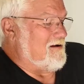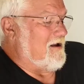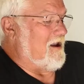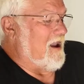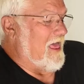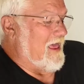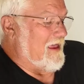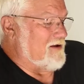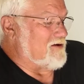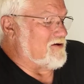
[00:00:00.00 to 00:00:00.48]

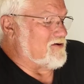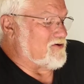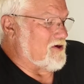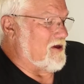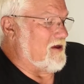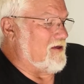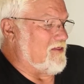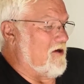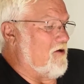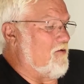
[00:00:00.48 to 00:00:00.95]
glad to
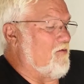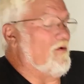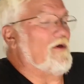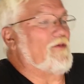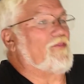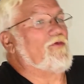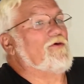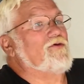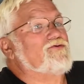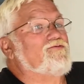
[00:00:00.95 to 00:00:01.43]
say they're
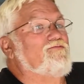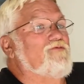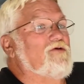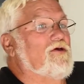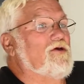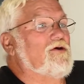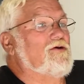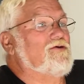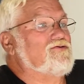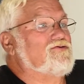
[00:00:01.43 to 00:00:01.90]
with us,
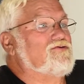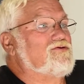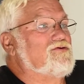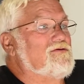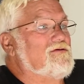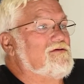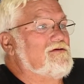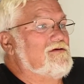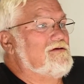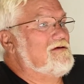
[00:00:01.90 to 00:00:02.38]
because
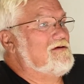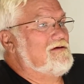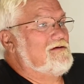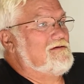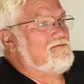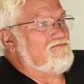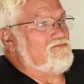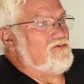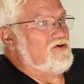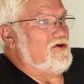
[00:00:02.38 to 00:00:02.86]

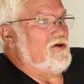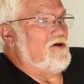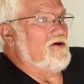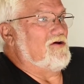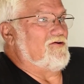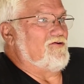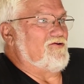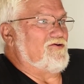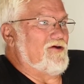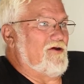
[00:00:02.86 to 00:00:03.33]
the
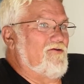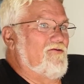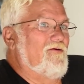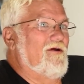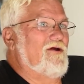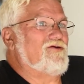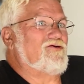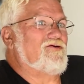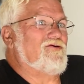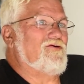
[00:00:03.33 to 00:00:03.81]
younger
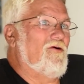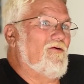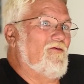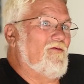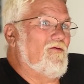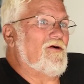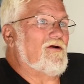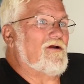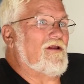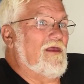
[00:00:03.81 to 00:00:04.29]
generation don't
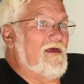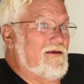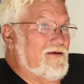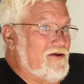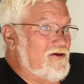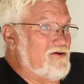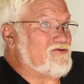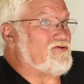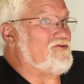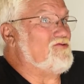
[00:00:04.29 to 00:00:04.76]
work like
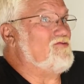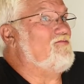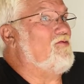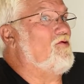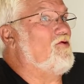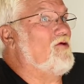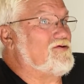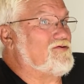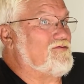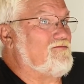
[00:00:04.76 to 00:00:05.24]
these two
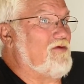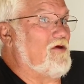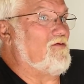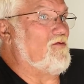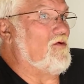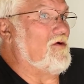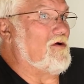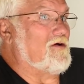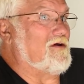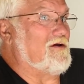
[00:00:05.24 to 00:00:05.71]
boys have been
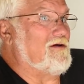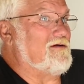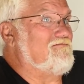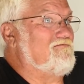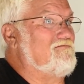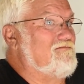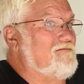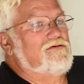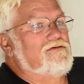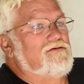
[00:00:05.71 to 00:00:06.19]
working.
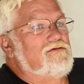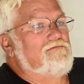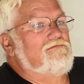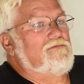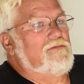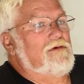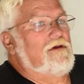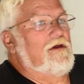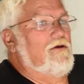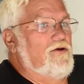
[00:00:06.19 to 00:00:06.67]

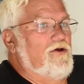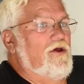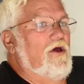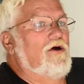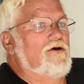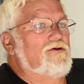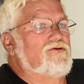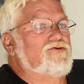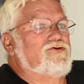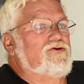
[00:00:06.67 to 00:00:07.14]
They're
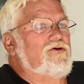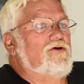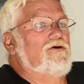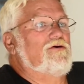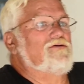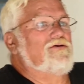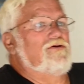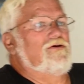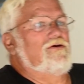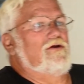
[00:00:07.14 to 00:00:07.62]
young
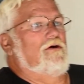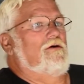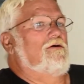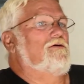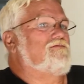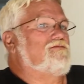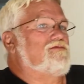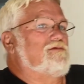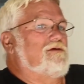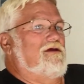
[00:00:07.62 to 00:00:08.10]
still, you
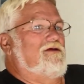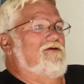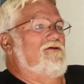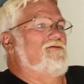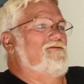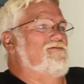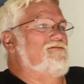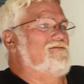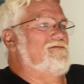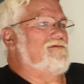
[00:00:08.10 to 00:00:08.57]
know, they
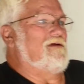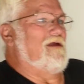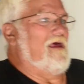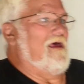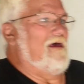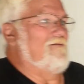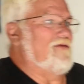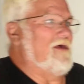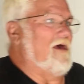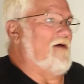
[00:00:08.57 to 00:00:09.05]
don't
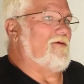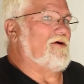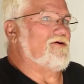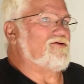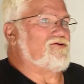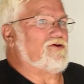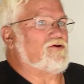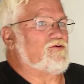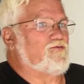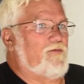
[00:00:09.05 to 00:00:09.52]
have that
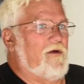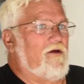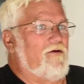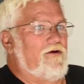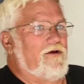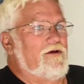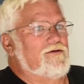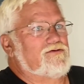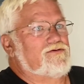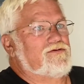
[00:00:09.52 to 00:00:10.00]
much
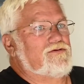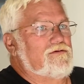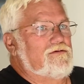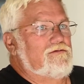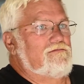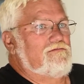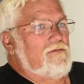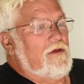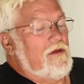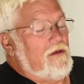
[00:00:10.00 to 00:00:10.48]
experience.
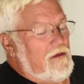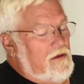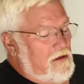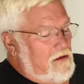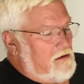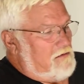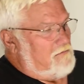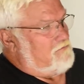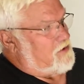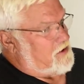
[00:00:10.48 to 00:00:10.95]

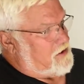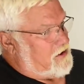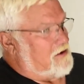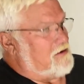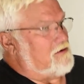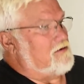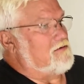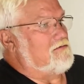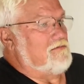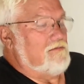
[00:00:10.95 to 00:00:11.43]
But
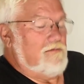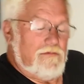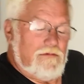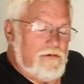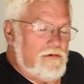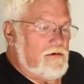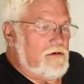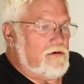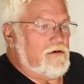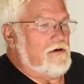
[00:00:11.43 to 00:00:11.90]
they're,
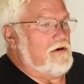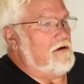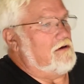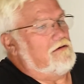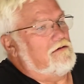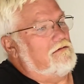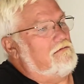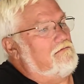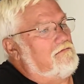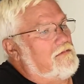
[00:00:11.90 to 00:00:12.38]

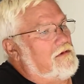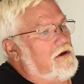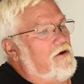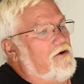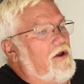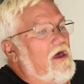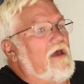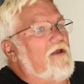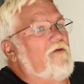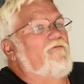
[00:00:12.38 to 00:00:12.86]
they're
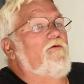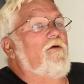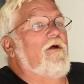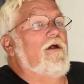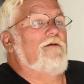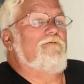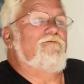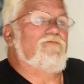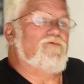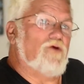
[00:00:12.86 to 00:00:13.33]
not
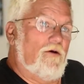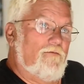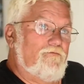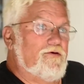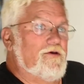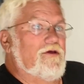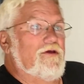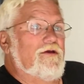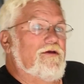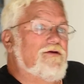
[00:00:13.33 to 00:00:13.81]
afraid of
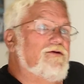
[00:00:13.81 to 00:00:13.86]
jumping in